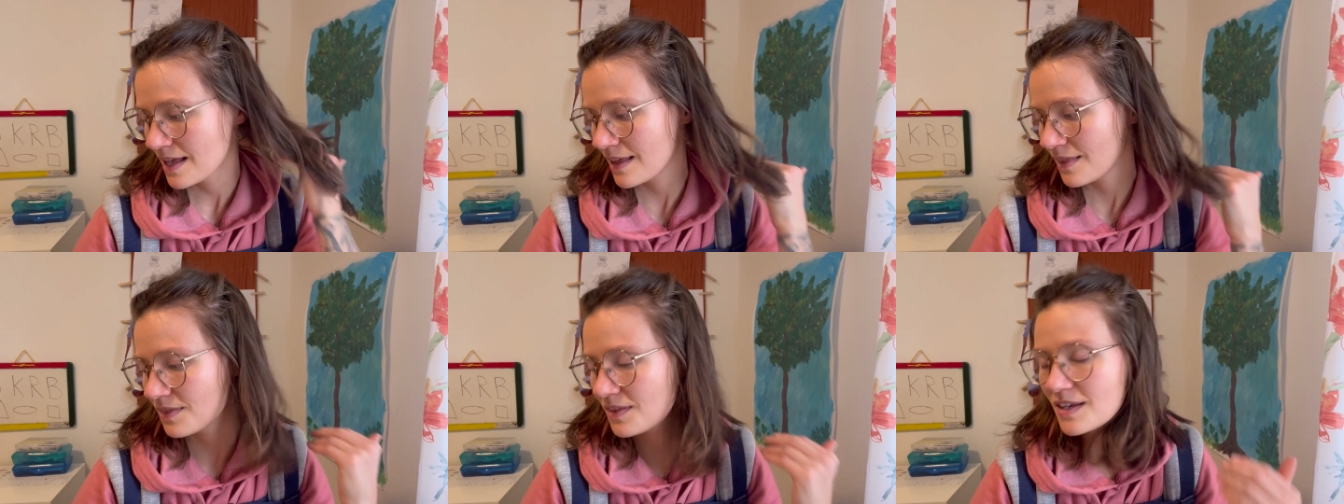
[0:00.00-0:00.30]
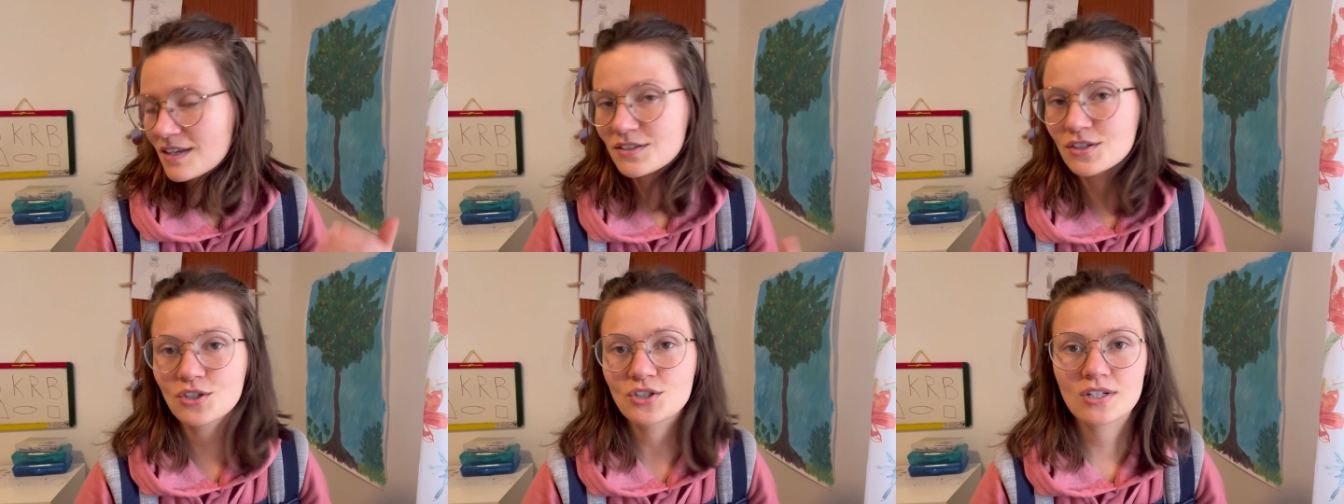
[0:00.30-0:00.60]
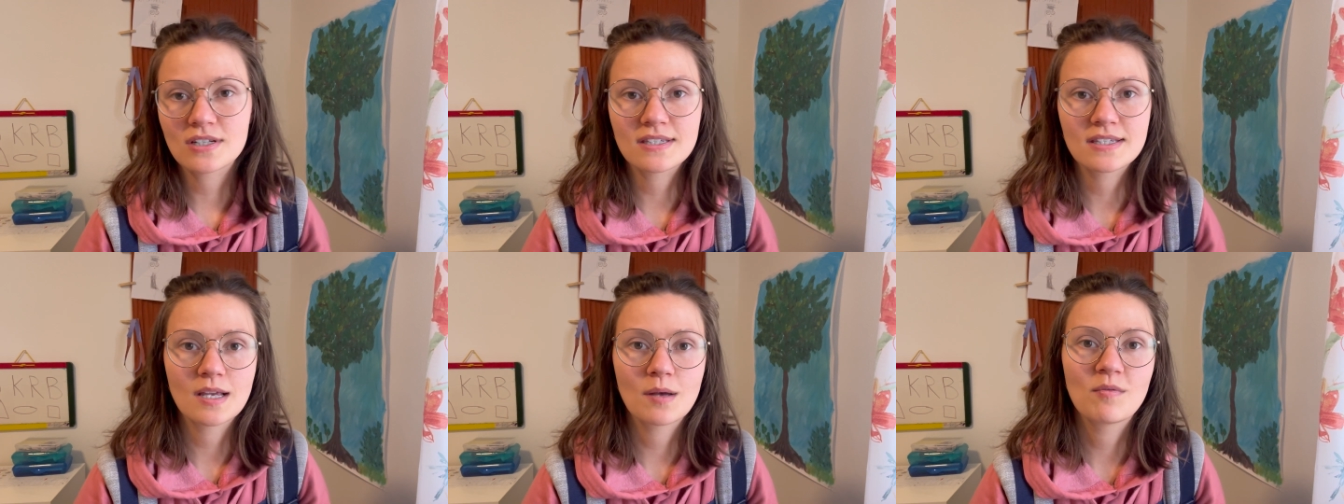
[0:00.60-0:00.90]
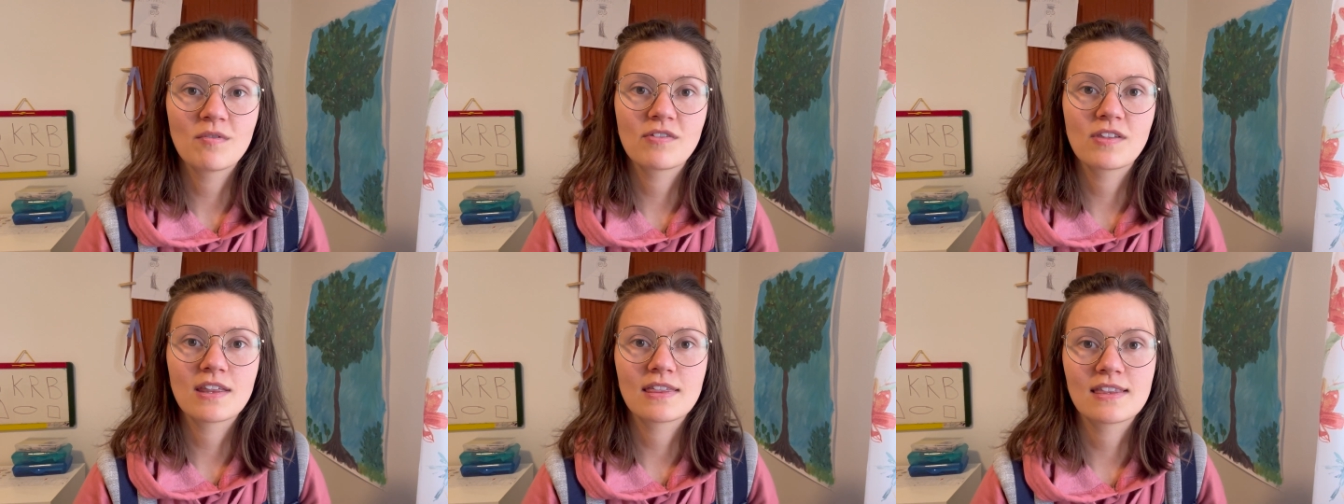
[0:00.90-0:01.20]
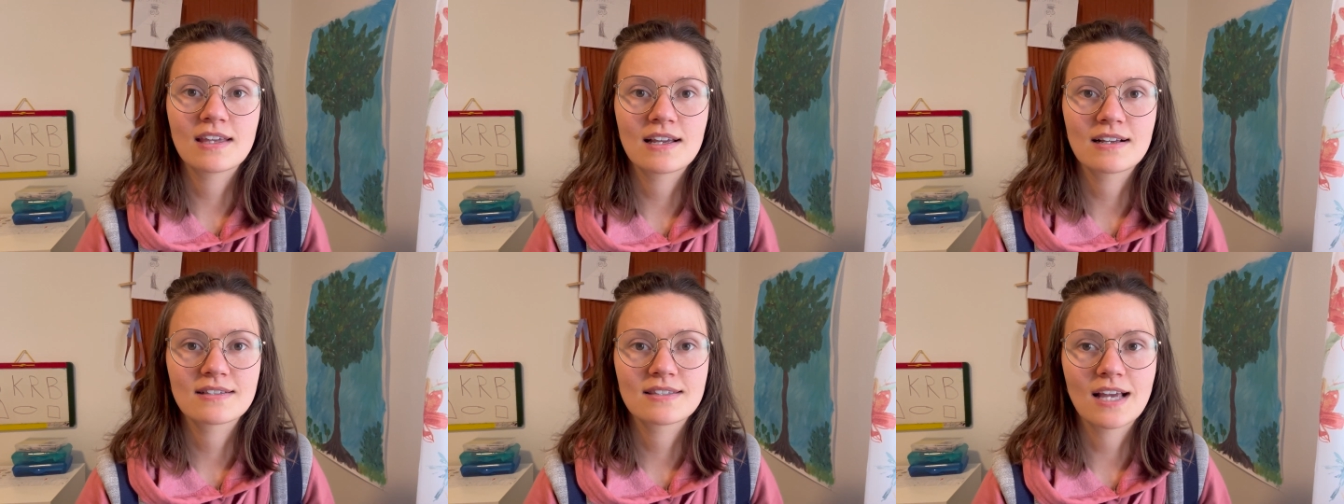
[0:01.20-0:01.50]
these are just some of the
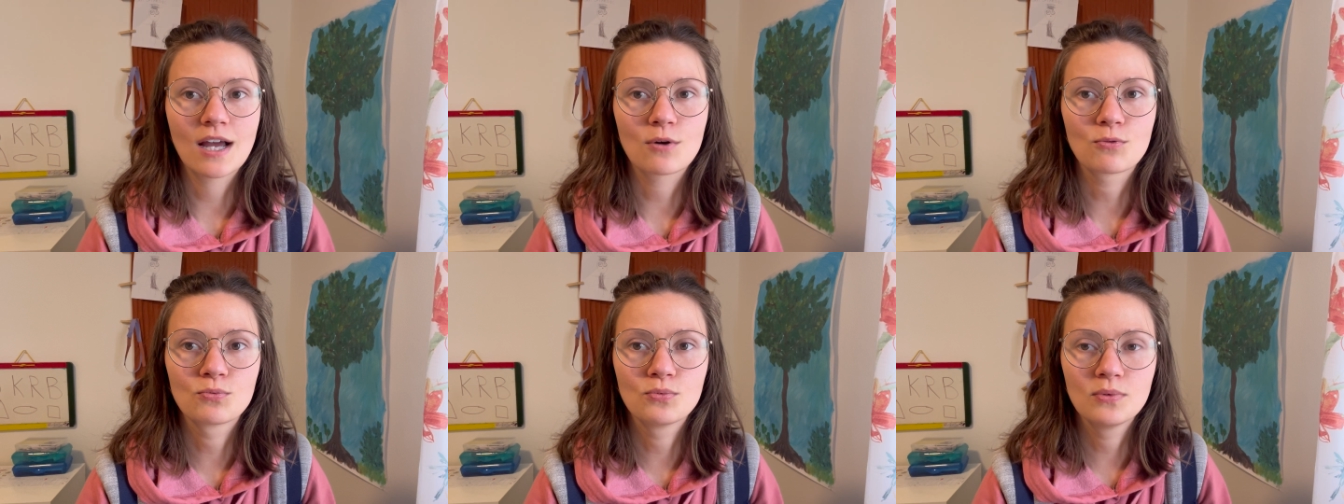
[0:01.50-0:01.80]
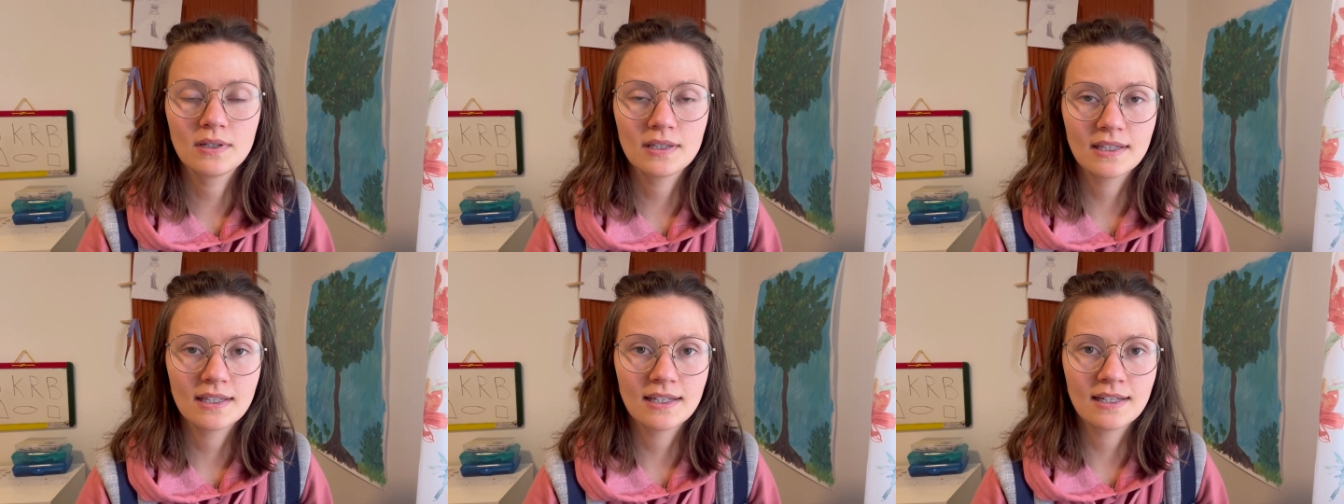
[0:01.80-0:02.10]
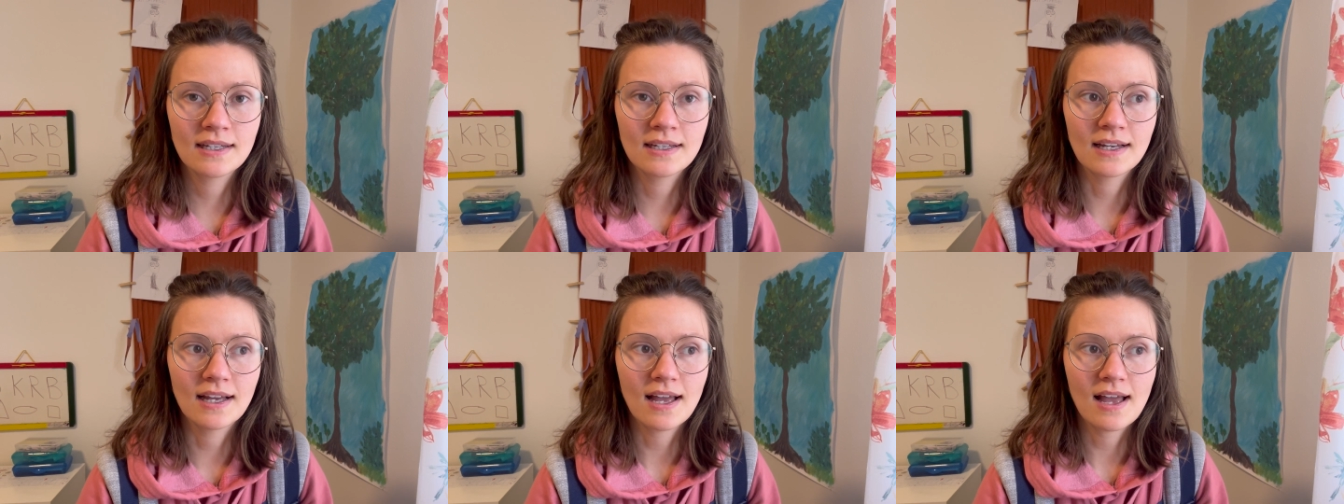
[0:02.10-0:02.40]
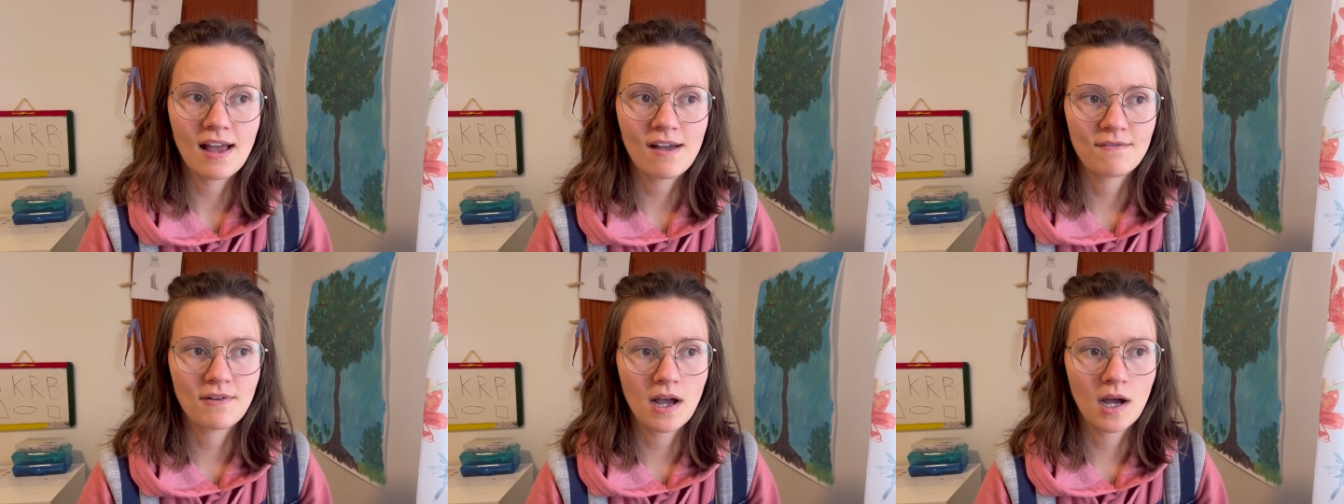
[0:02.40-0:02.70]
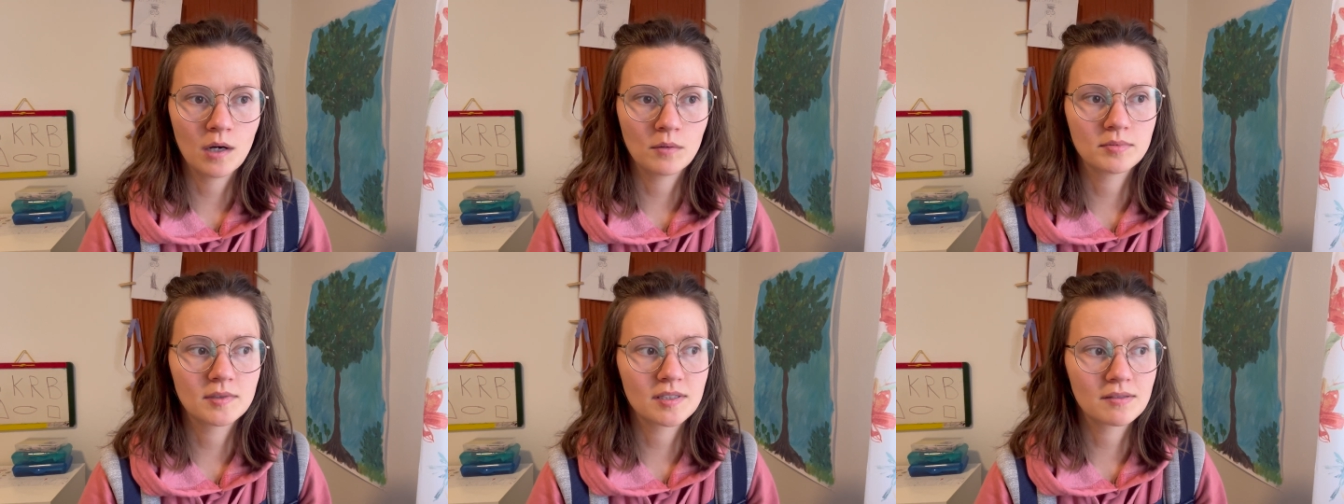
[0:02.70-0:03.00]
things that really have
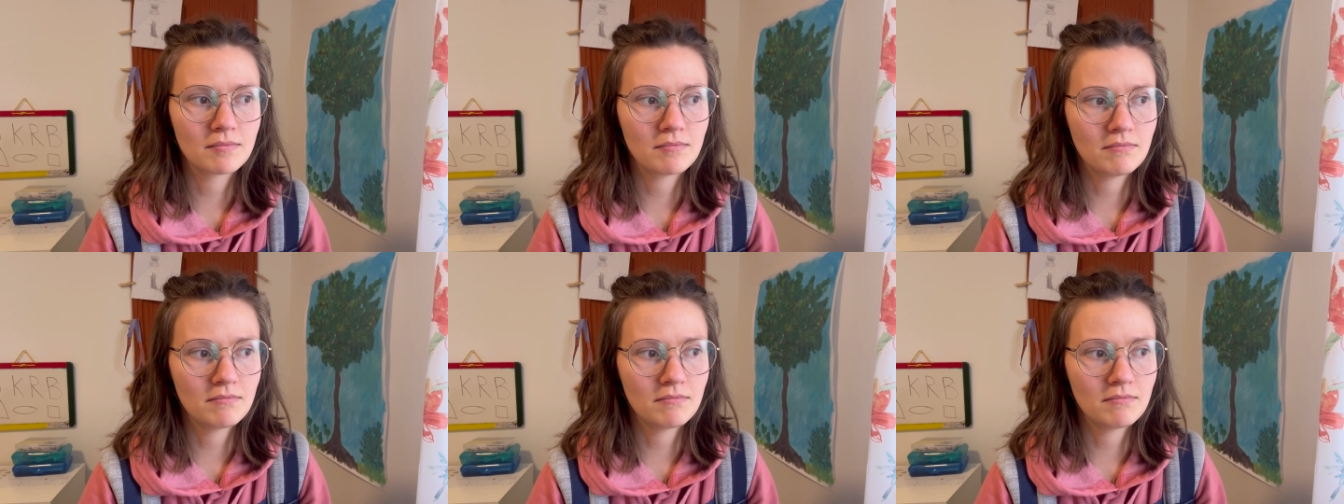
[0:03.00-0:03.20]
helped